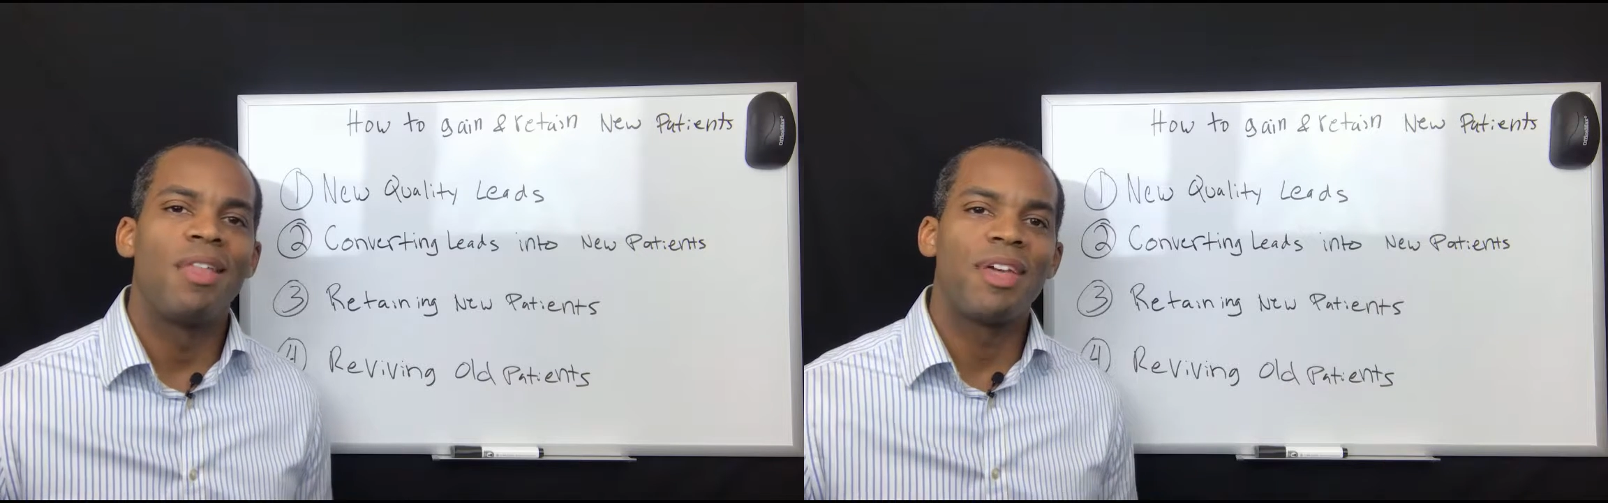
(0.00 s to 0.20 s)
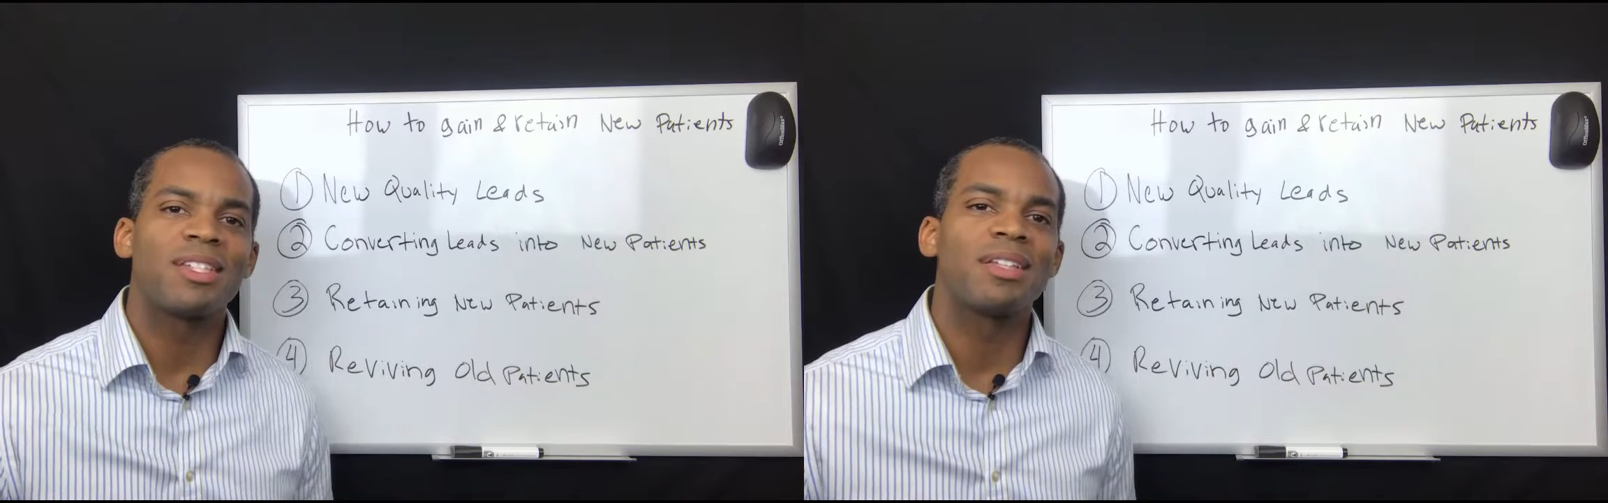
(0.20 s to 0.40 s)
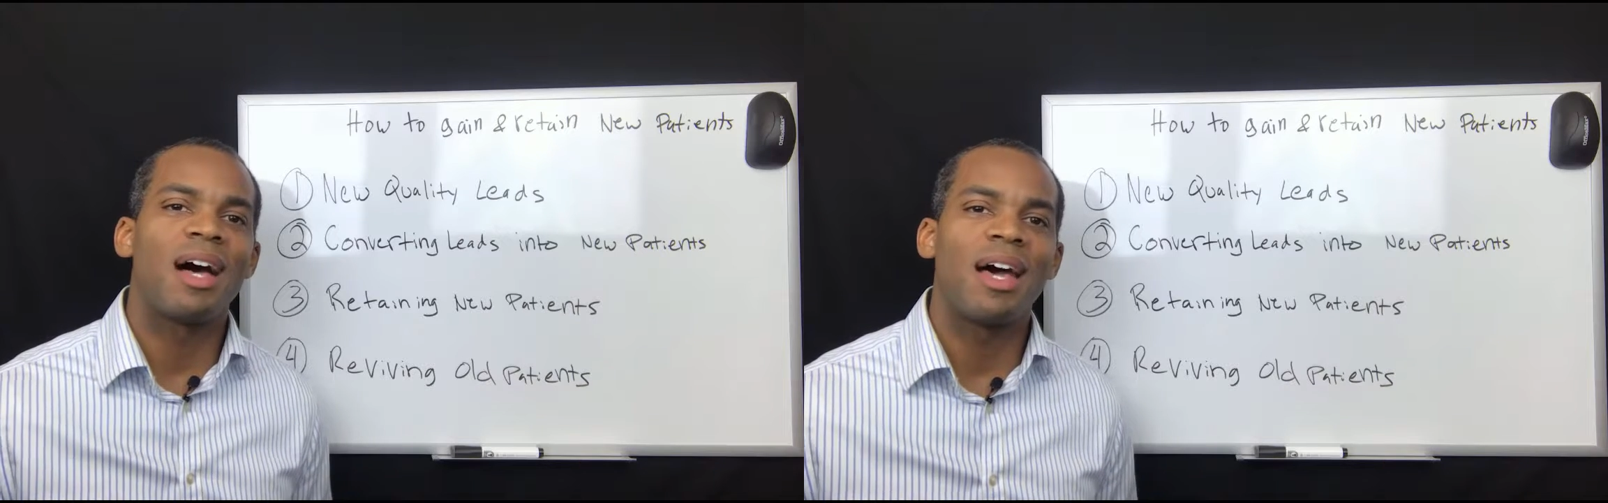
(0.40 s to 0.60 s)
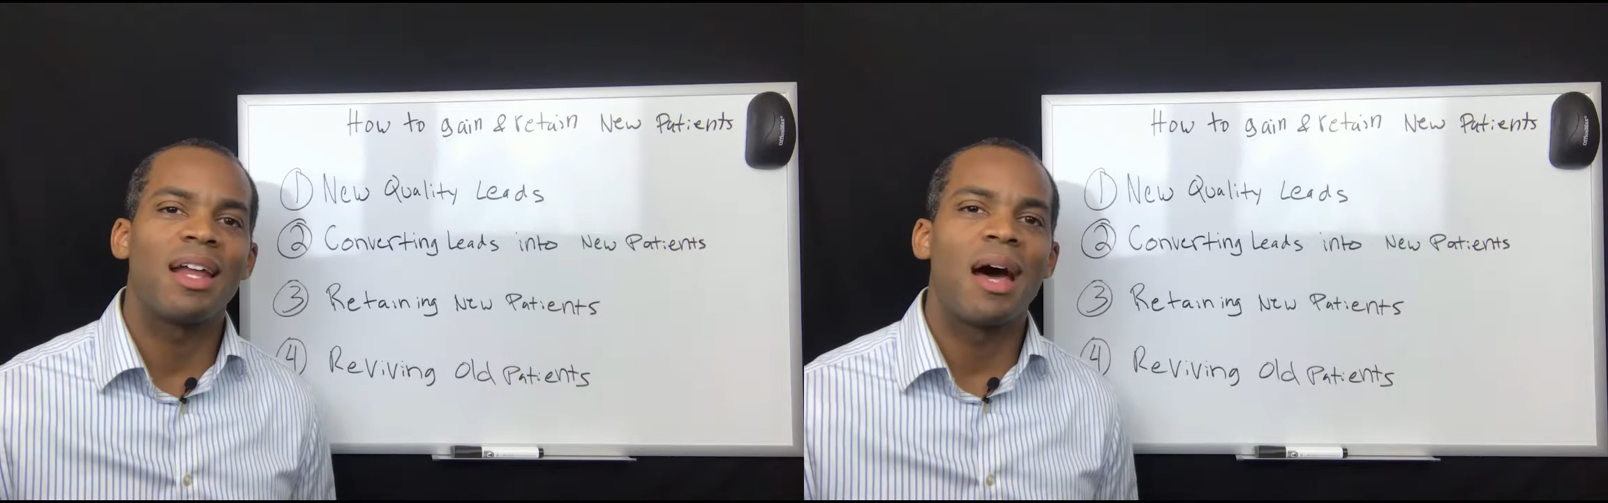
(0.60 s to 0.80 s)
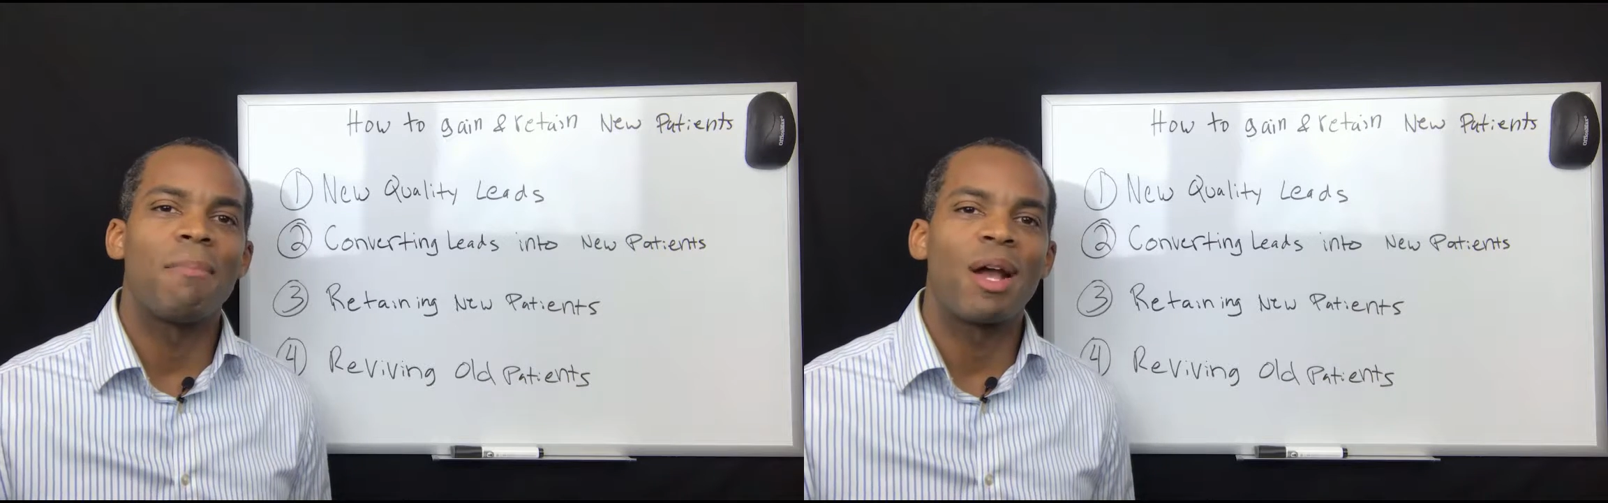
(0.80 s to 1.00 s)
Thanks a
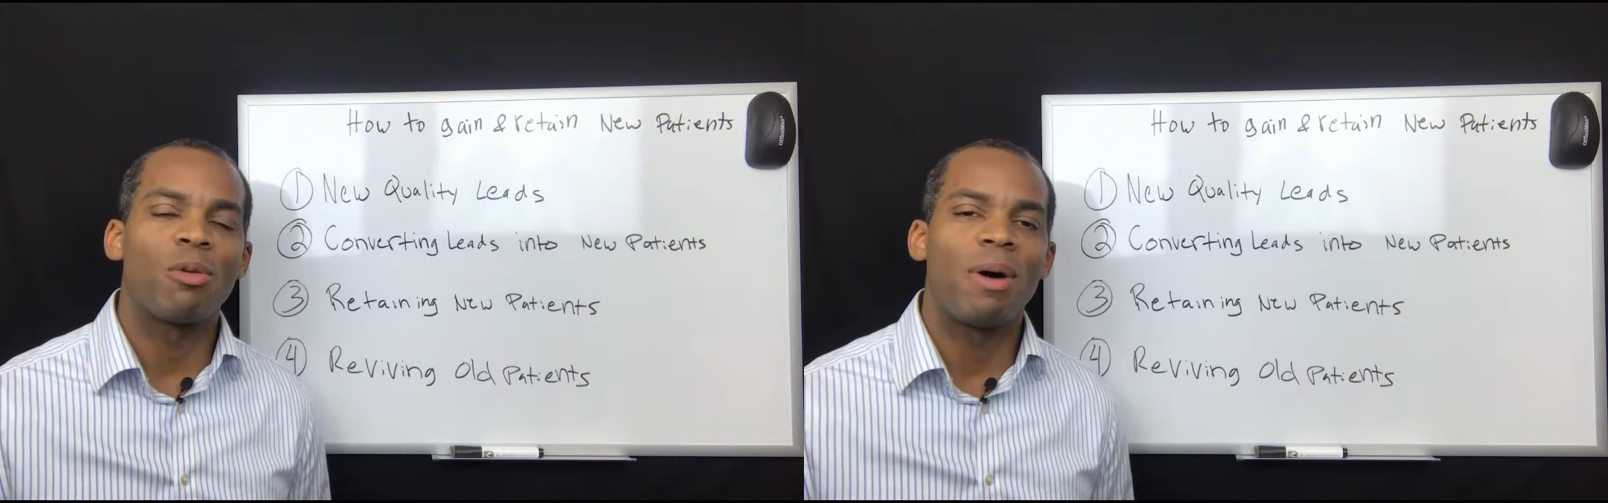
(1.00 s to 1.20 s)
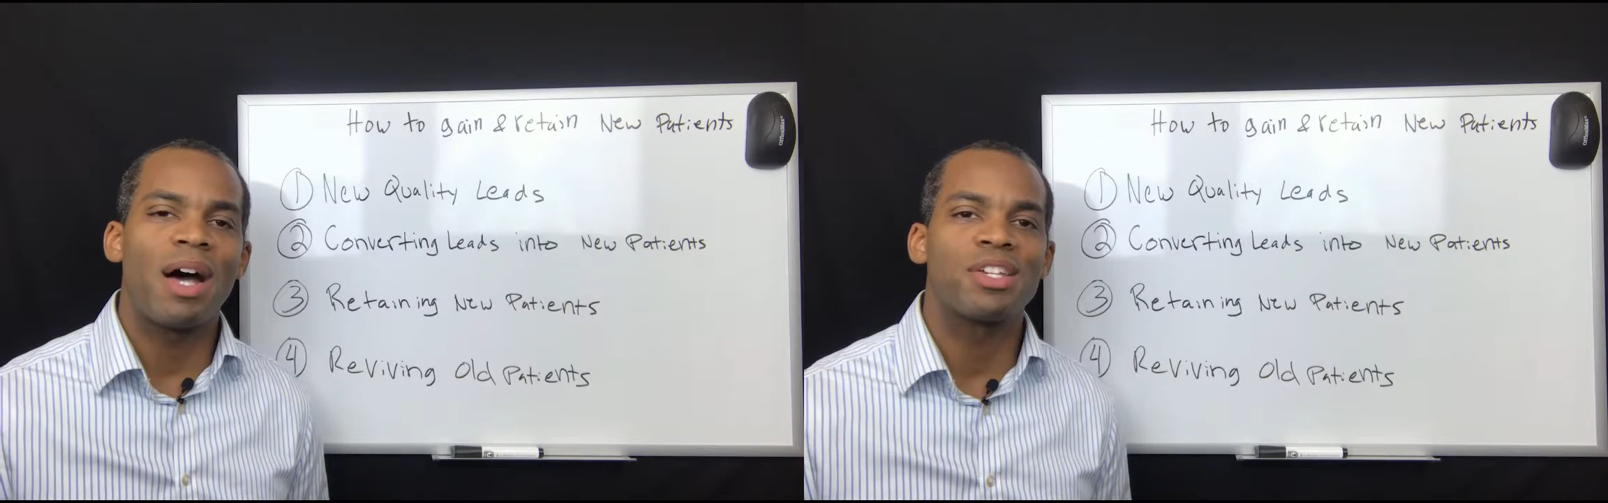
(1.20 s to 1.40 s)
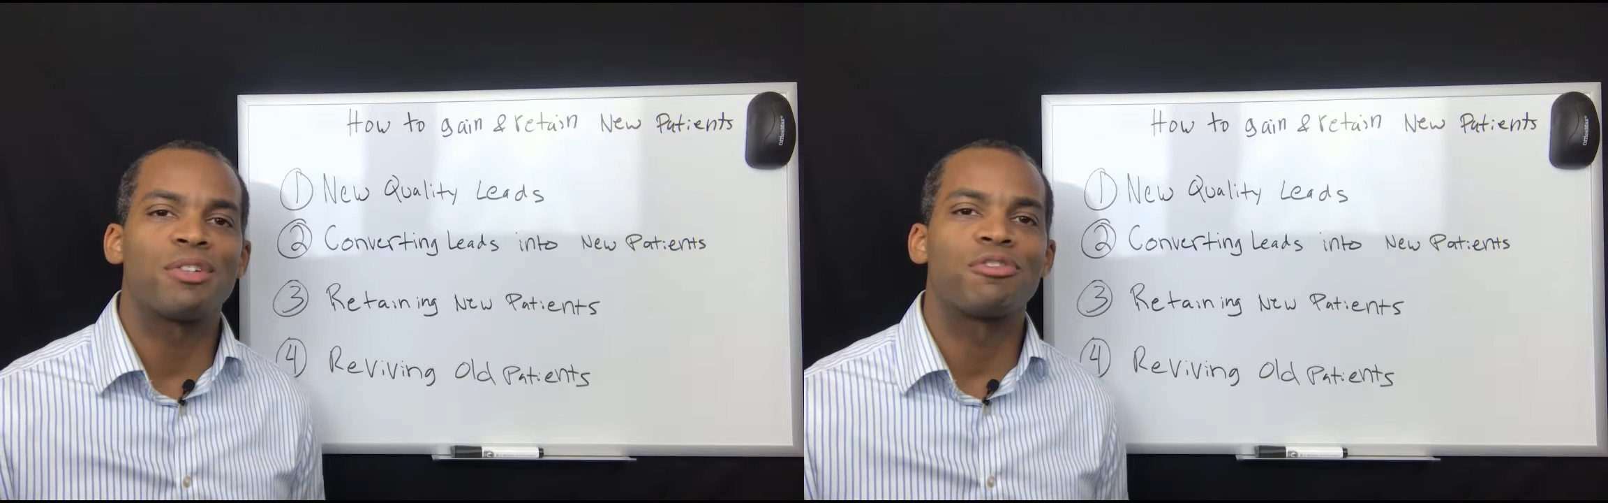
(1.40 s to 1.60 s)
lot. I'm Michael Pasha